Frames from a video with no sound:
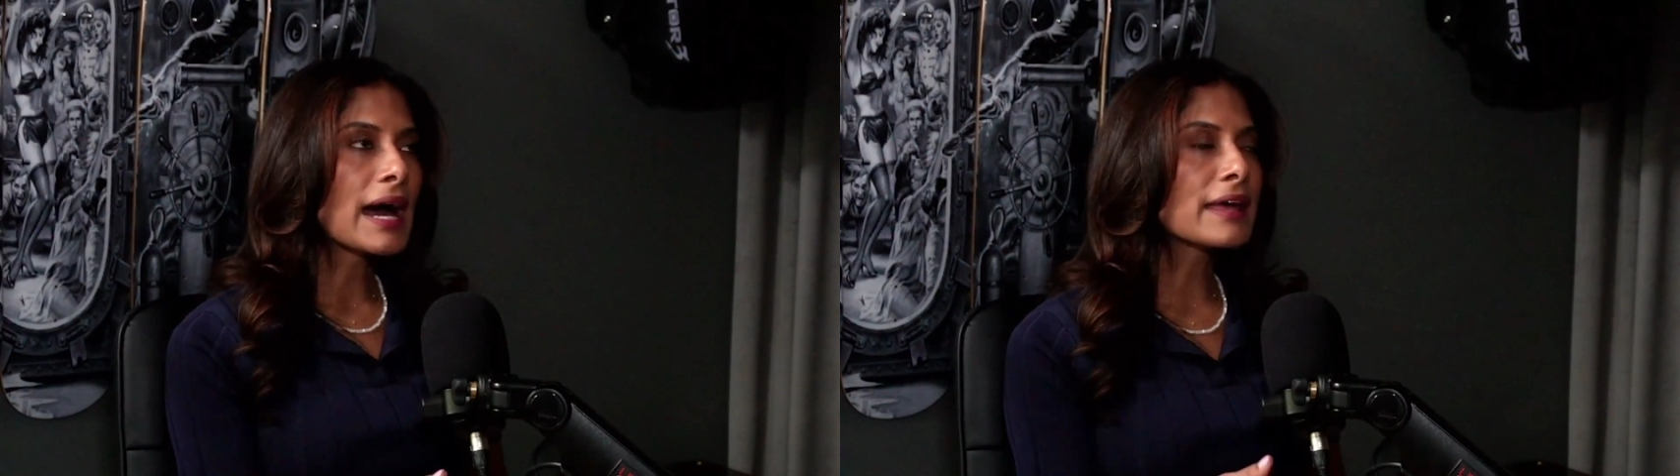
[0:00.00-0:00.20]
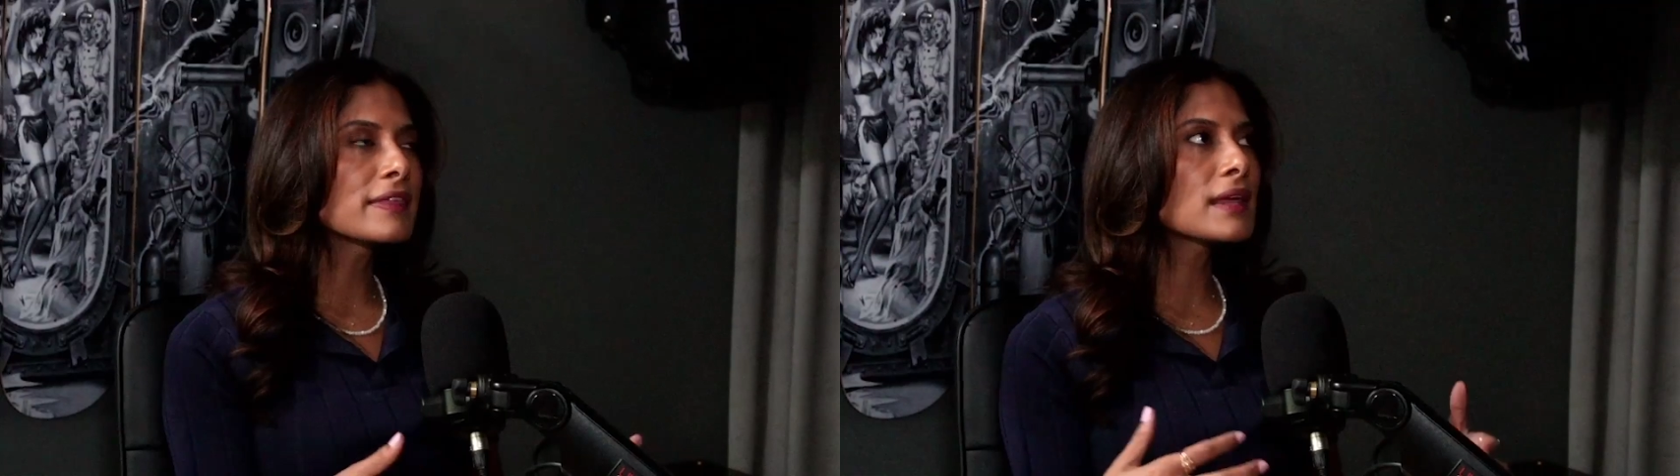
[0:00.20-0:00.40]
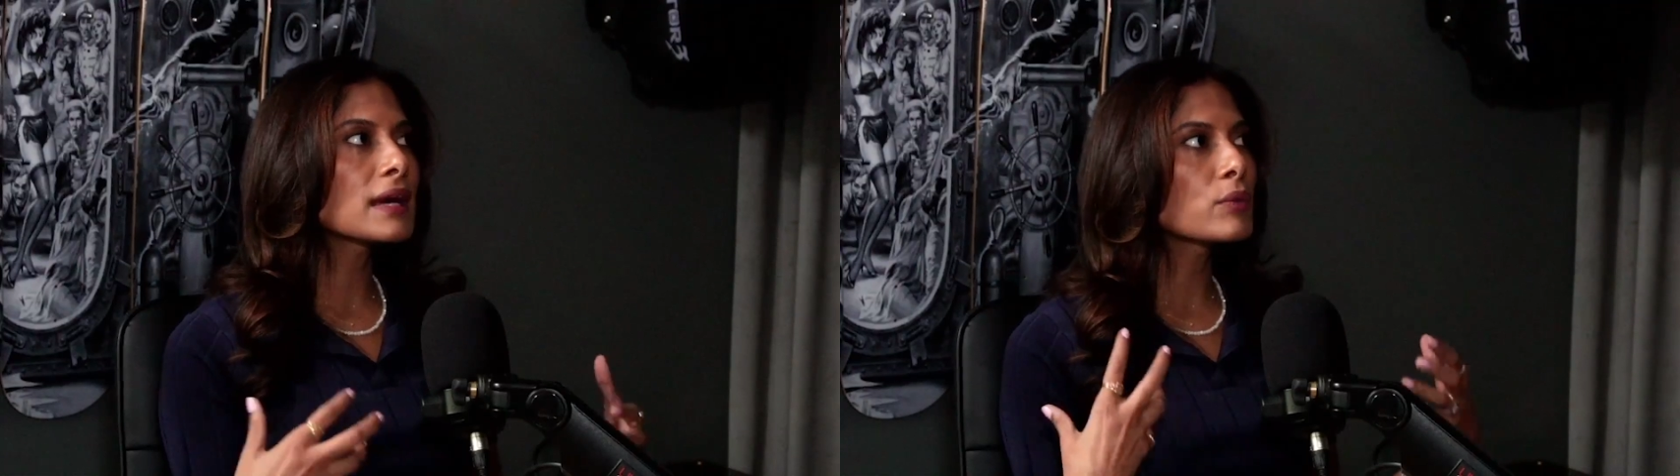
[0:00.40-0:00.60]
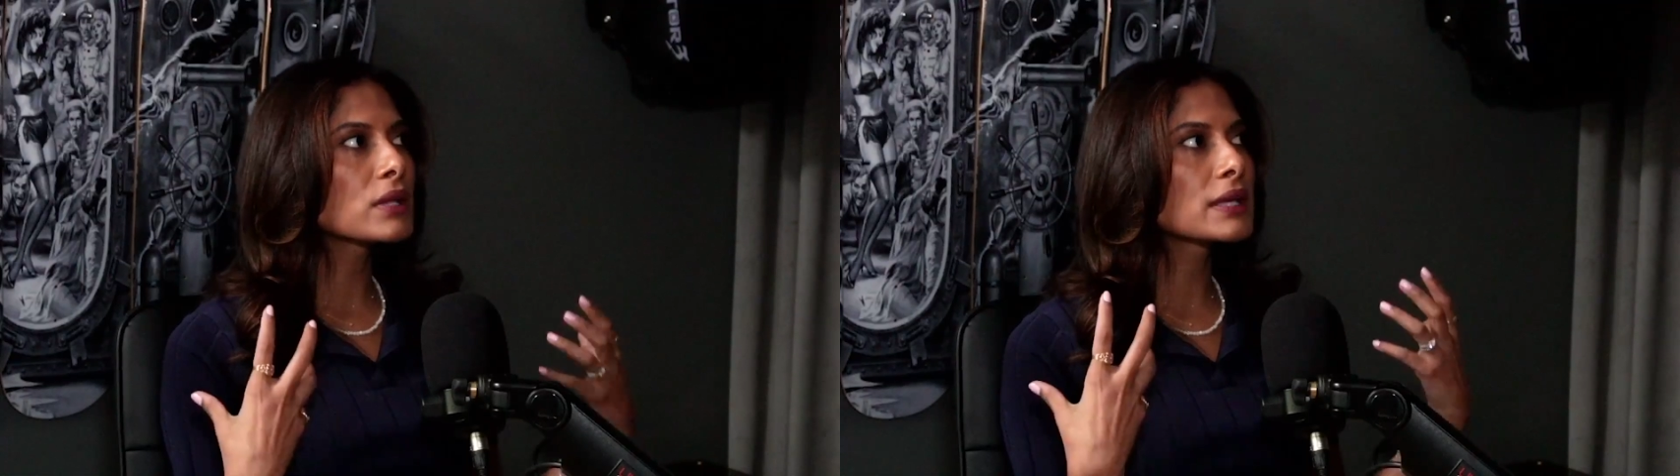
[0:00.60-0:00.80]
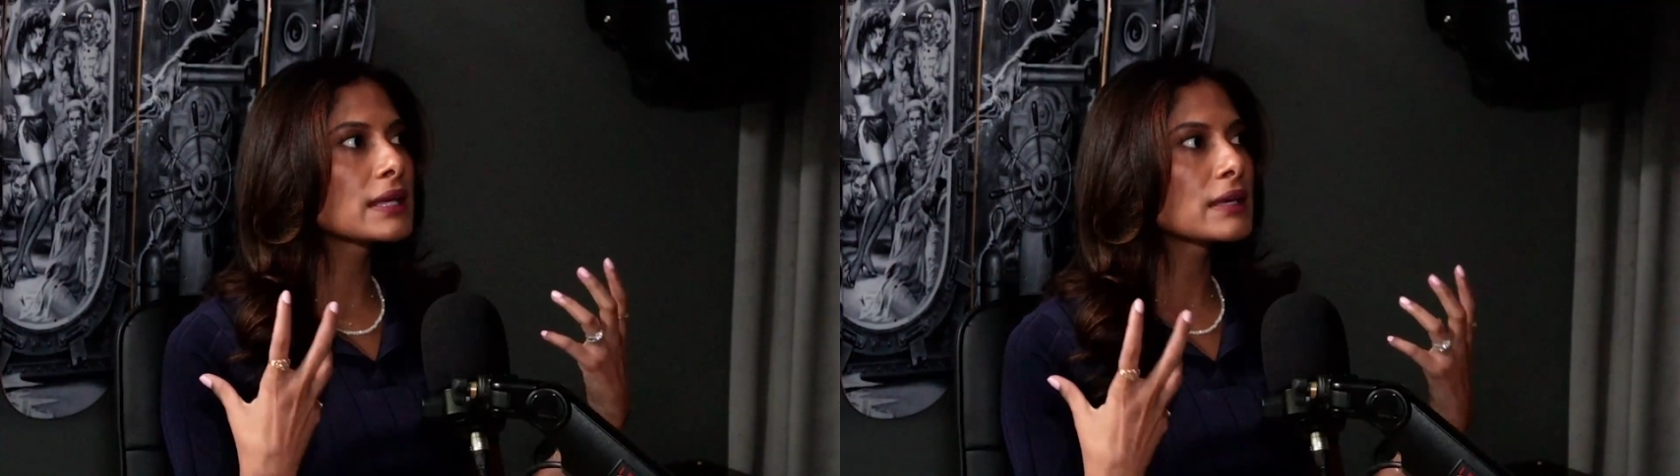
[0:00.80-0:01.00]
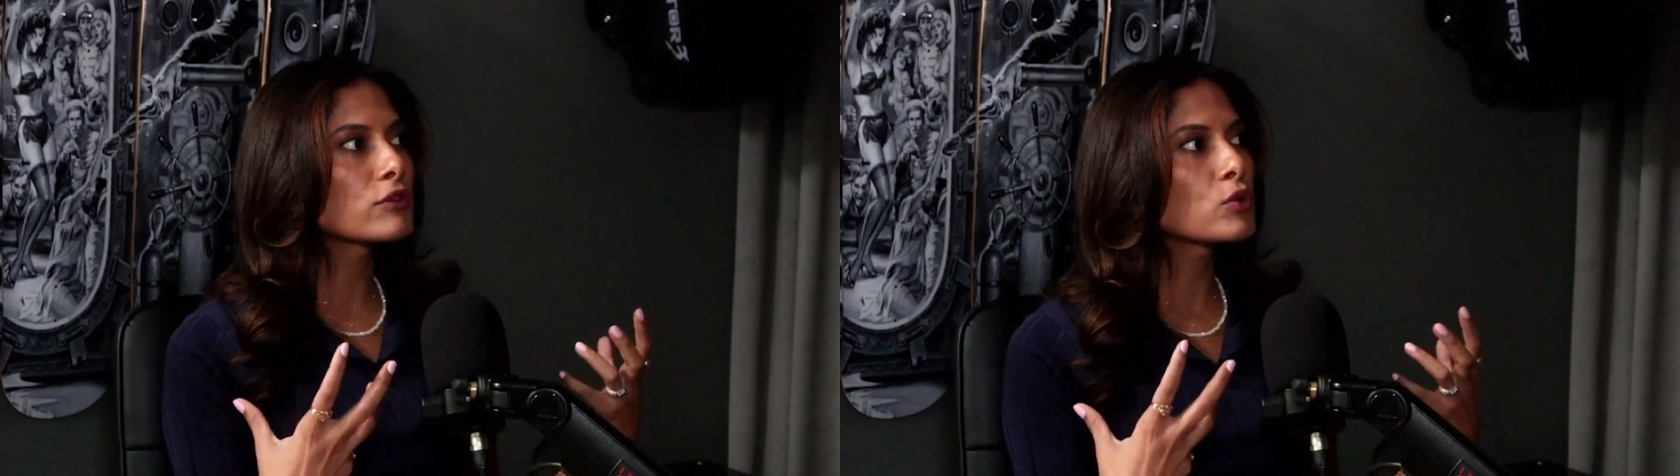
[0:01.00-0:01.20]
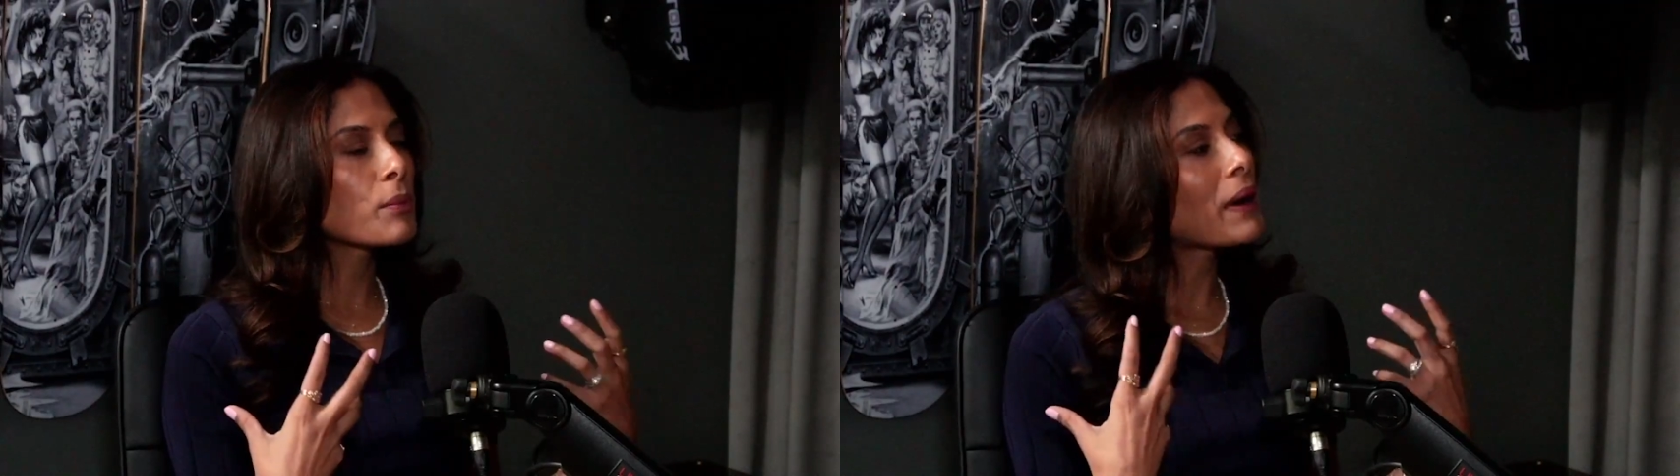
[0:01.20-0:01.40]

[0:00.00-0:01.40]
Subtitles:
I think that will give you a